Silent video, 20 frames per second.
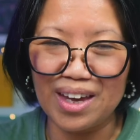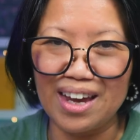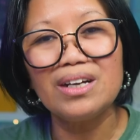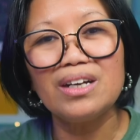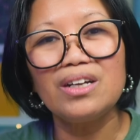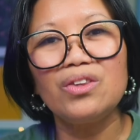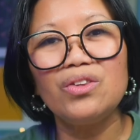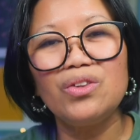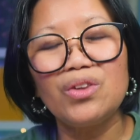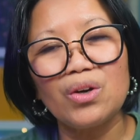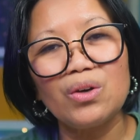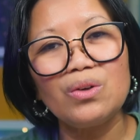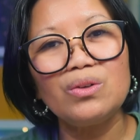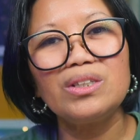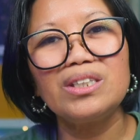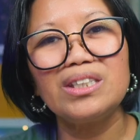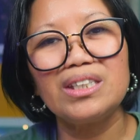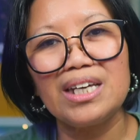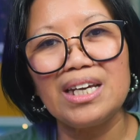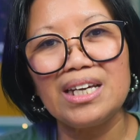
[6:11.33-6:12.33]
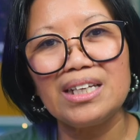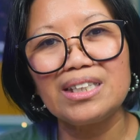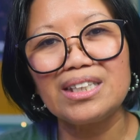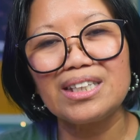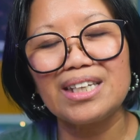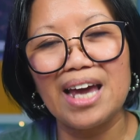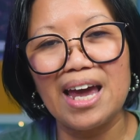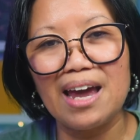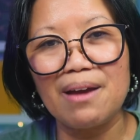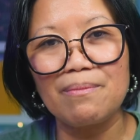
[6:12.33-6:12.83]
Those scenes
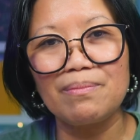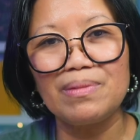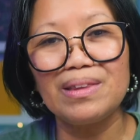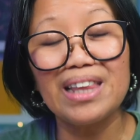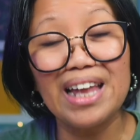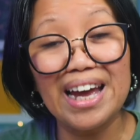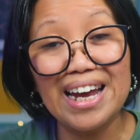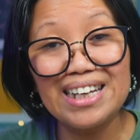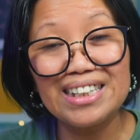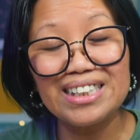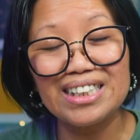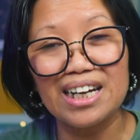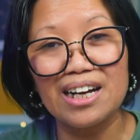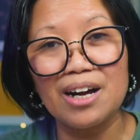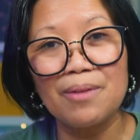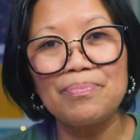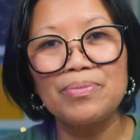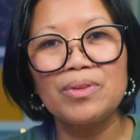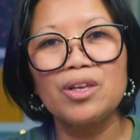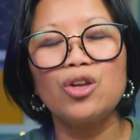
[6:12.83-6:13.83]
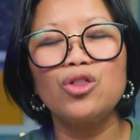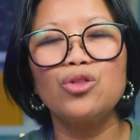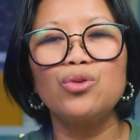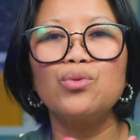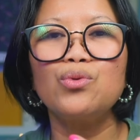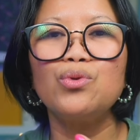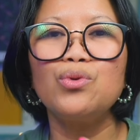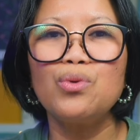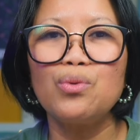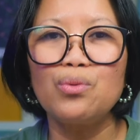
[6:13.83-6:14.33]
came later
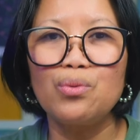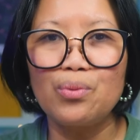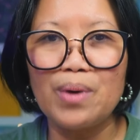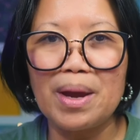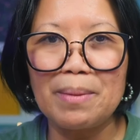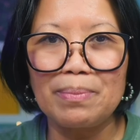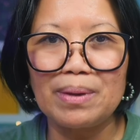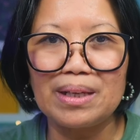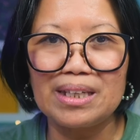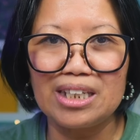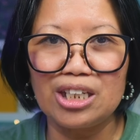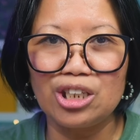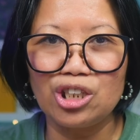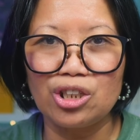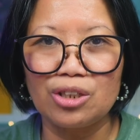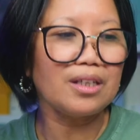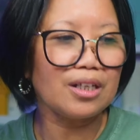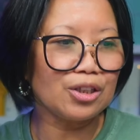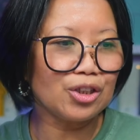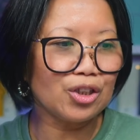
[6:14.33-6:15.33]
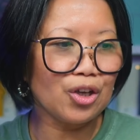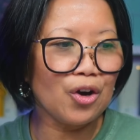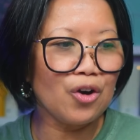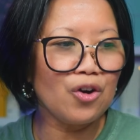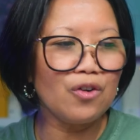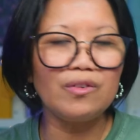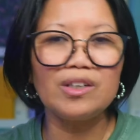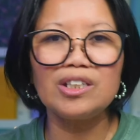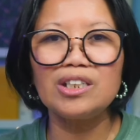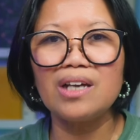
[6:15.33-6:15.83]
through repetition. So over
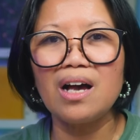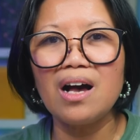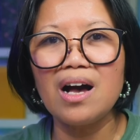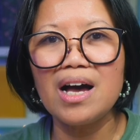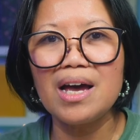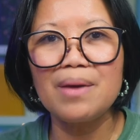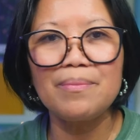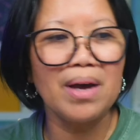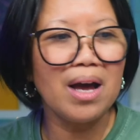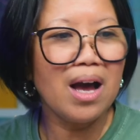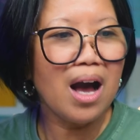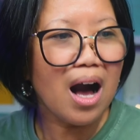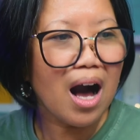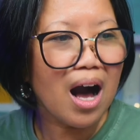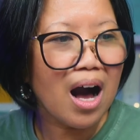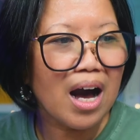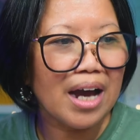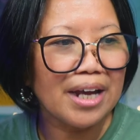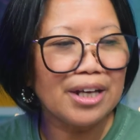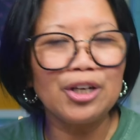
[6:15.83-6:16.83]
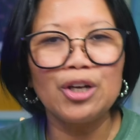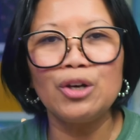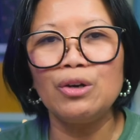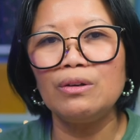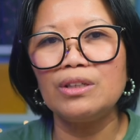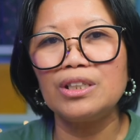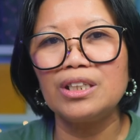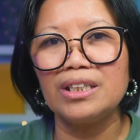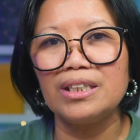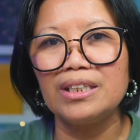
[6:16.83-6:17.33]
time, I
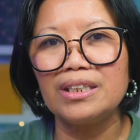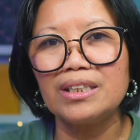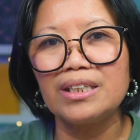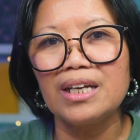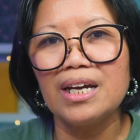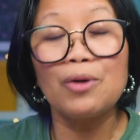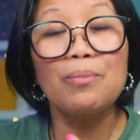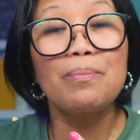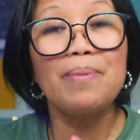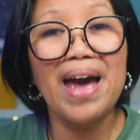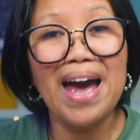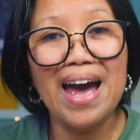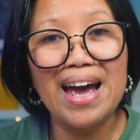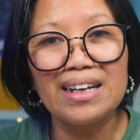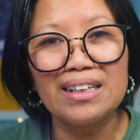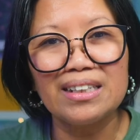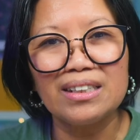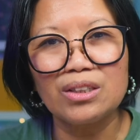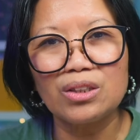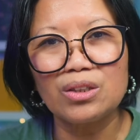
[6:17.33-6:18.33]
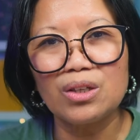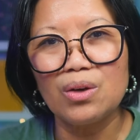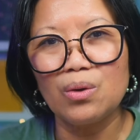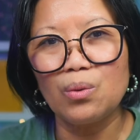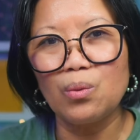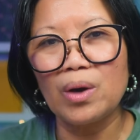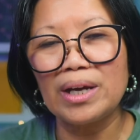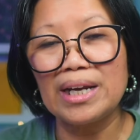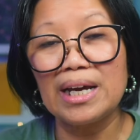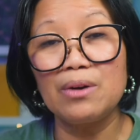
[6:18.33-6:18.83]
noticed patterns, what
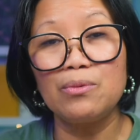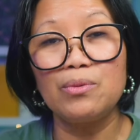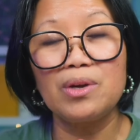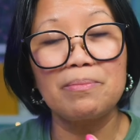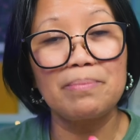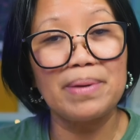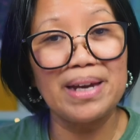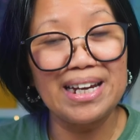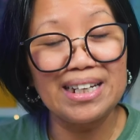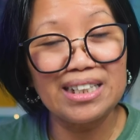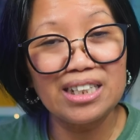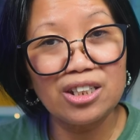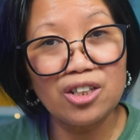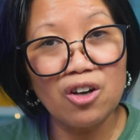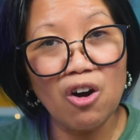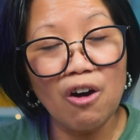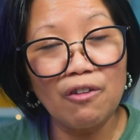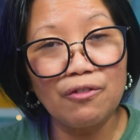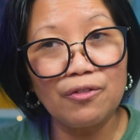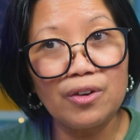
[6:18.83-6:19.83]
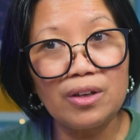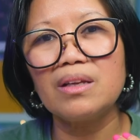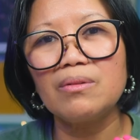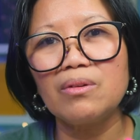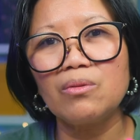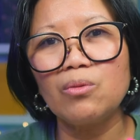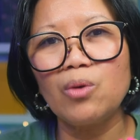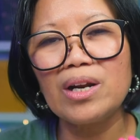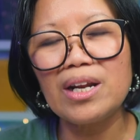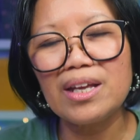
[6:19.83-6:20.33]
I repeated often.
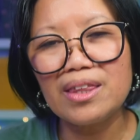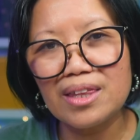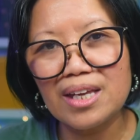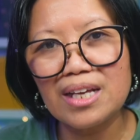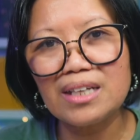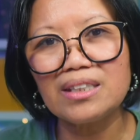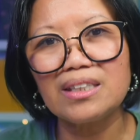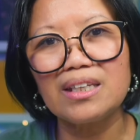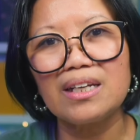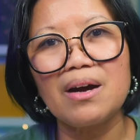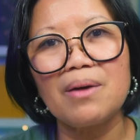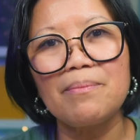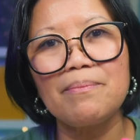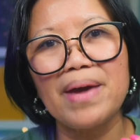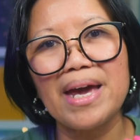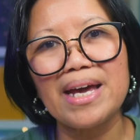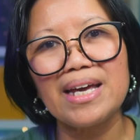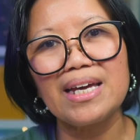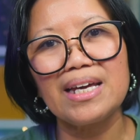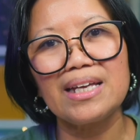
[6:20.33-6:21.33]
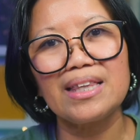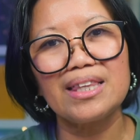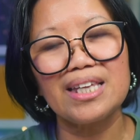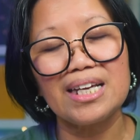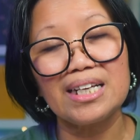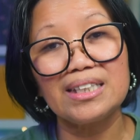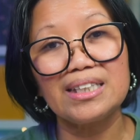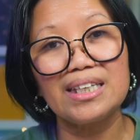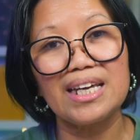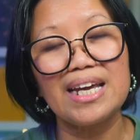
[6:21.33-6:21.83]
What are things that are making
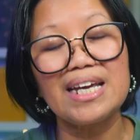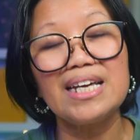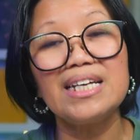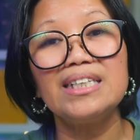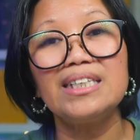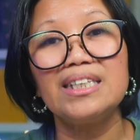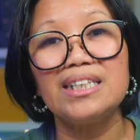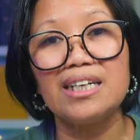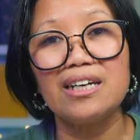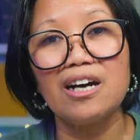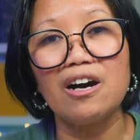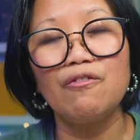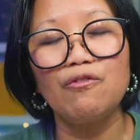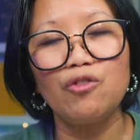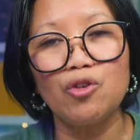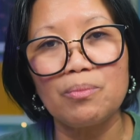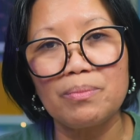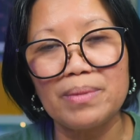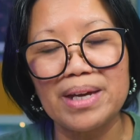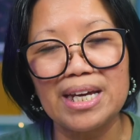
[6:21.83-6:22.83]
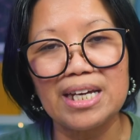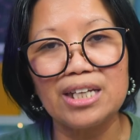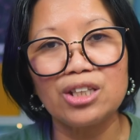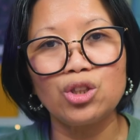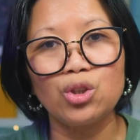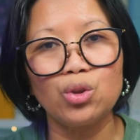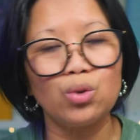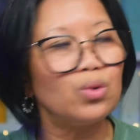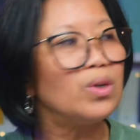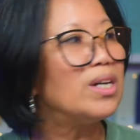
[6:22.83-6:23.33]
things easier for me
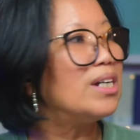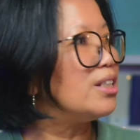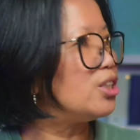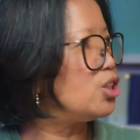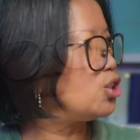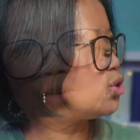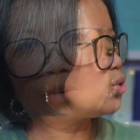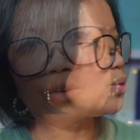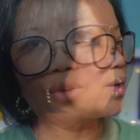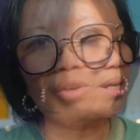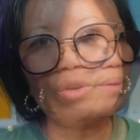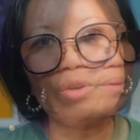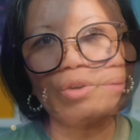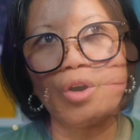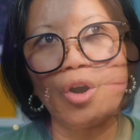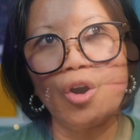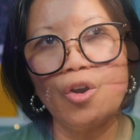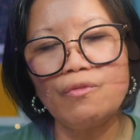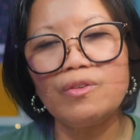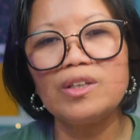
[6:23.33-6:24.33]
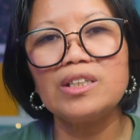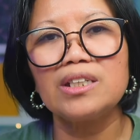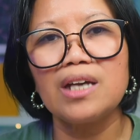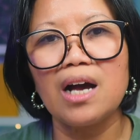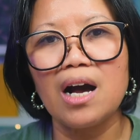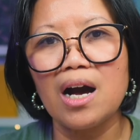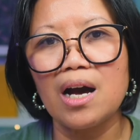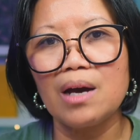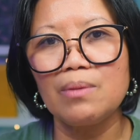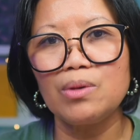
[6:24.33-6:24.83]
to stream? Over
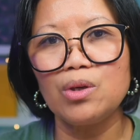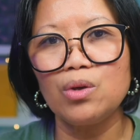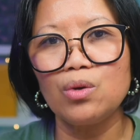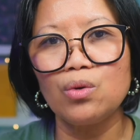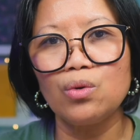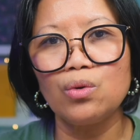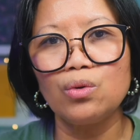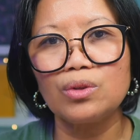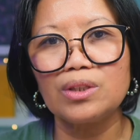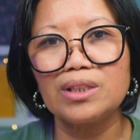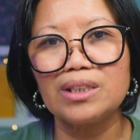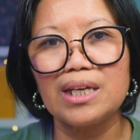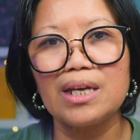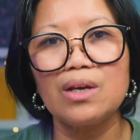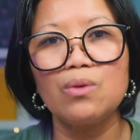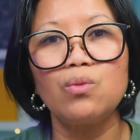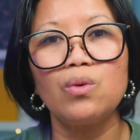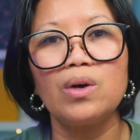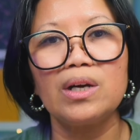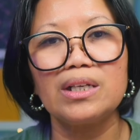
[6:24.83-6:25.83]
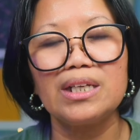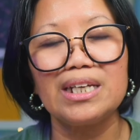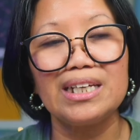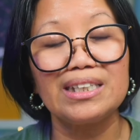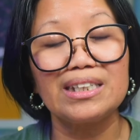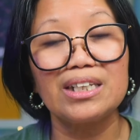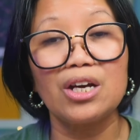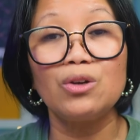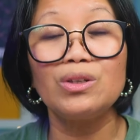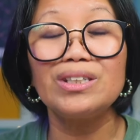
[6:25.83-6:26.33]
time, you'll see what is
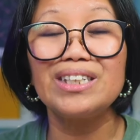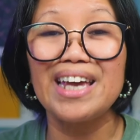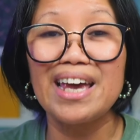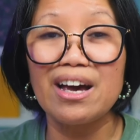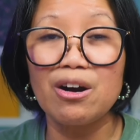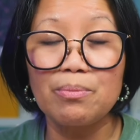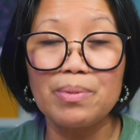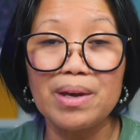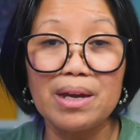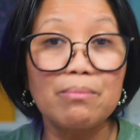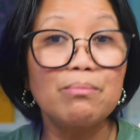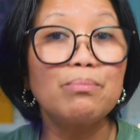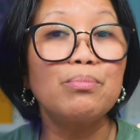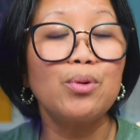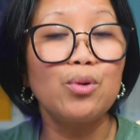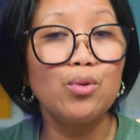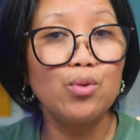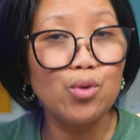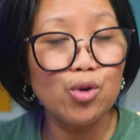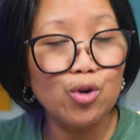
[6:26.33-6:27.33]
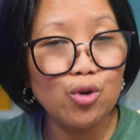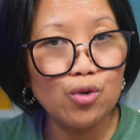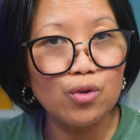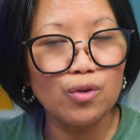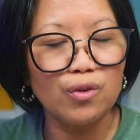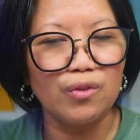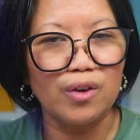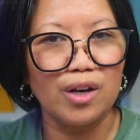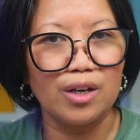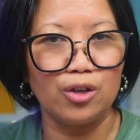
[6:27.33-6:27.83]
going to help improve
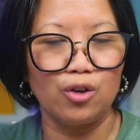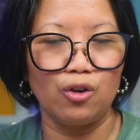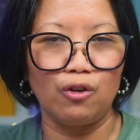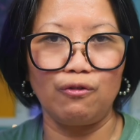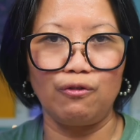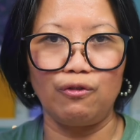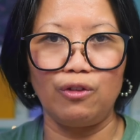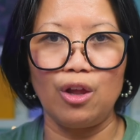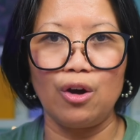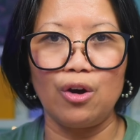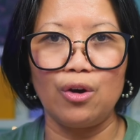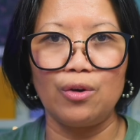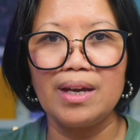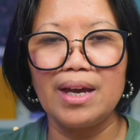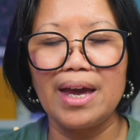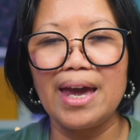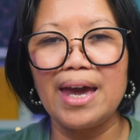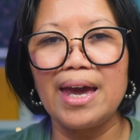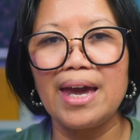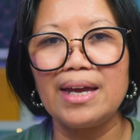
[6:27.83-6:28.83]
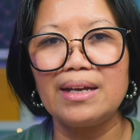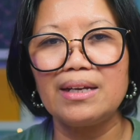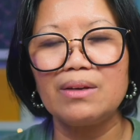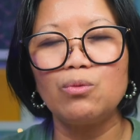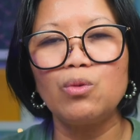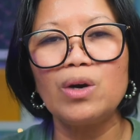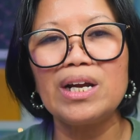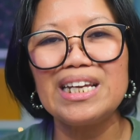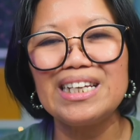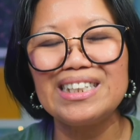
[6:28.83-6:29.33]
your flow and
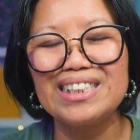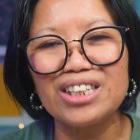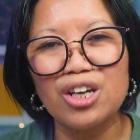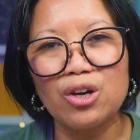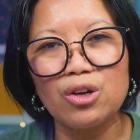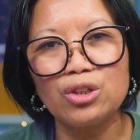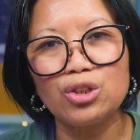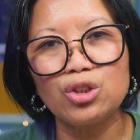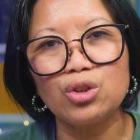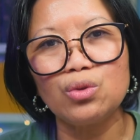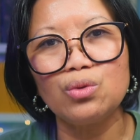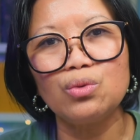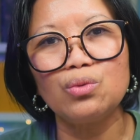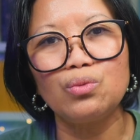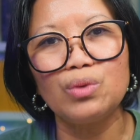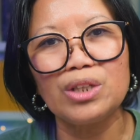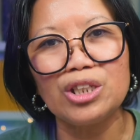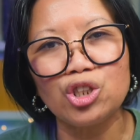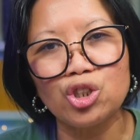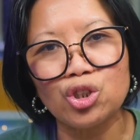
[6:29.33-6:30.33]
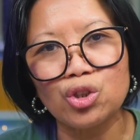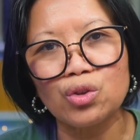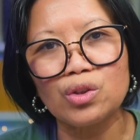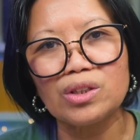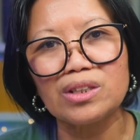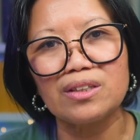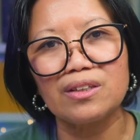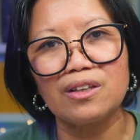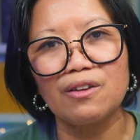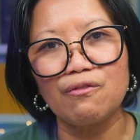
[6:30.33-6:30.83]
what is going to reduce
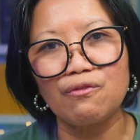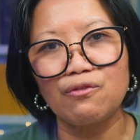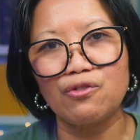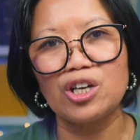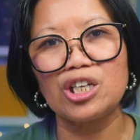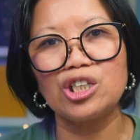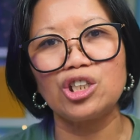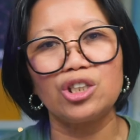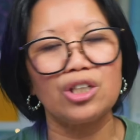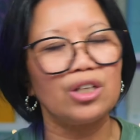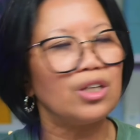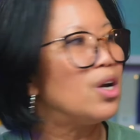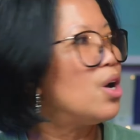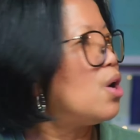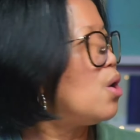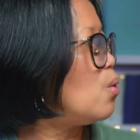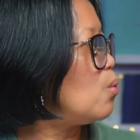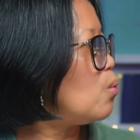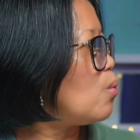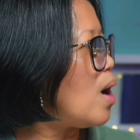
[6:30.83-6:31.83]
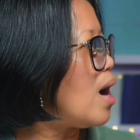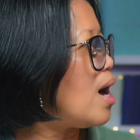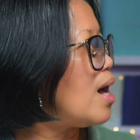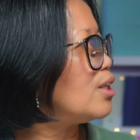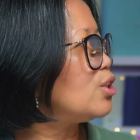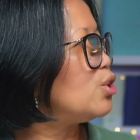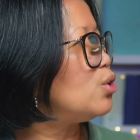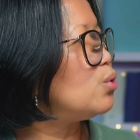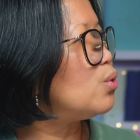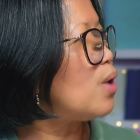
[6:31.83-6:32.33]
the friction while
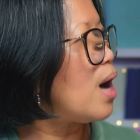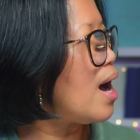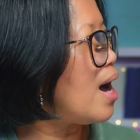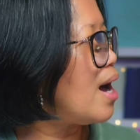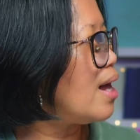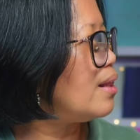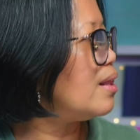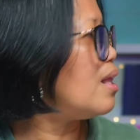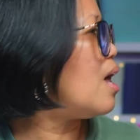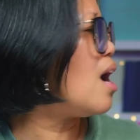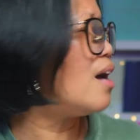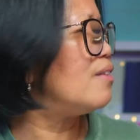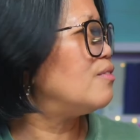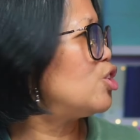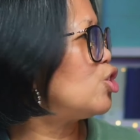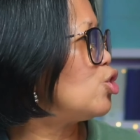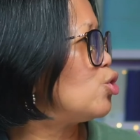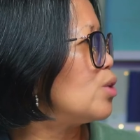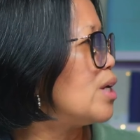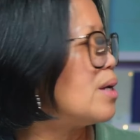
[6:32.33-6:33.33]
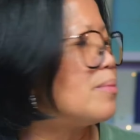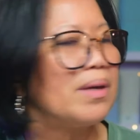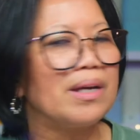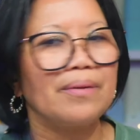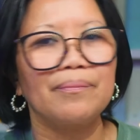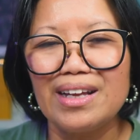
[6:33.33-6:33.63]
you are live streaming.